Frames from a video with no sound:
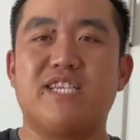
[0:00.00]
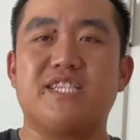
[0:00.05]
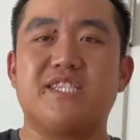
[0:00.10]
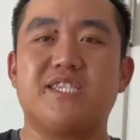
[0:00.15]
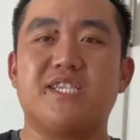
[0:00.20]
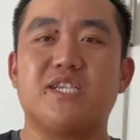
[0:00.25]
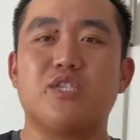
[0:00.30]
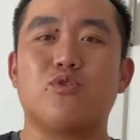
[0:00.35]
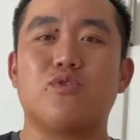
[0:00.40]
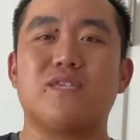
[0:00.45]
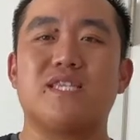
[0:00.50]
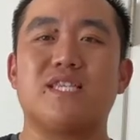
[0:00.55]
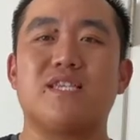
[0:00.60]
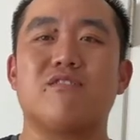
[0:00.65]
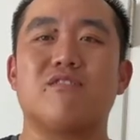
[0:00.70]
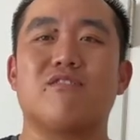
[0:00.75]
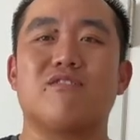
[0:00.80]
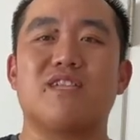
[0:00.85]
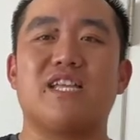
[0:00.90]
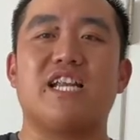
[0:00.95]
at Century
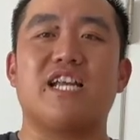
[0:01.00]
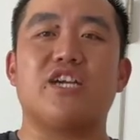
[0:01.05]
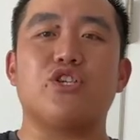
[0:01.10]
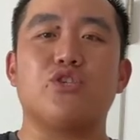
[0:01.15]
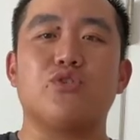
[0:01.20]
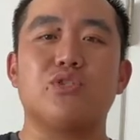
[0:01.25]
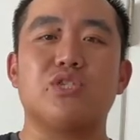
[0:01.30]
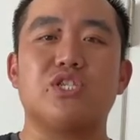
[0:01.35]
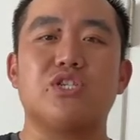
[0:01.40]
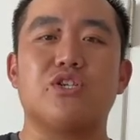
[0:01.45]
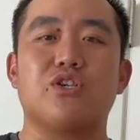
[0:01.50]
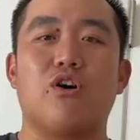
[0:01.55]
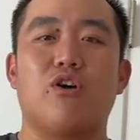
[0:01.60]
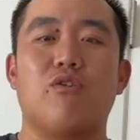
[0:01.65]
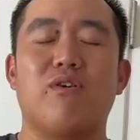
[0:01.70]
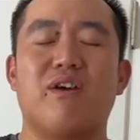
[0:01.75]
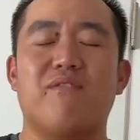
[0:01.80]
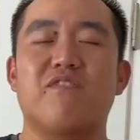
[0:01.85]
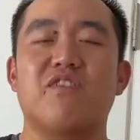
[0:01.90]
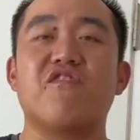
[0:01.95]
Theater that I used to go
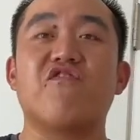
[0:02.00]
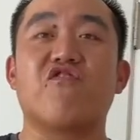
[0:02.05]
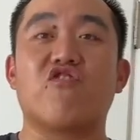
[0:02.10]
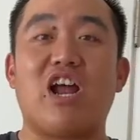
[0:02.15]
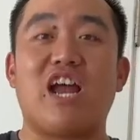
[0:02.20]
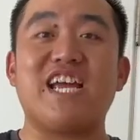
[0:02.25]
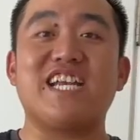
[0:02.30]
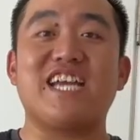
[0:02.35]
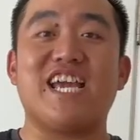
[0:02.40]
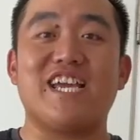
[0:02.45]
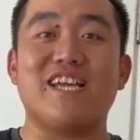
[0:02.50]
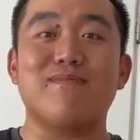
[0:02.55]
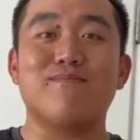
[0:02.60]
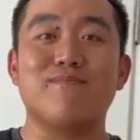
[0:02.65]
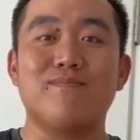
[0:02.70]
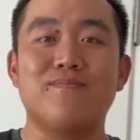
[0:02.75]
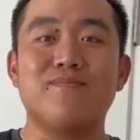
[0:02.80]
every Friday.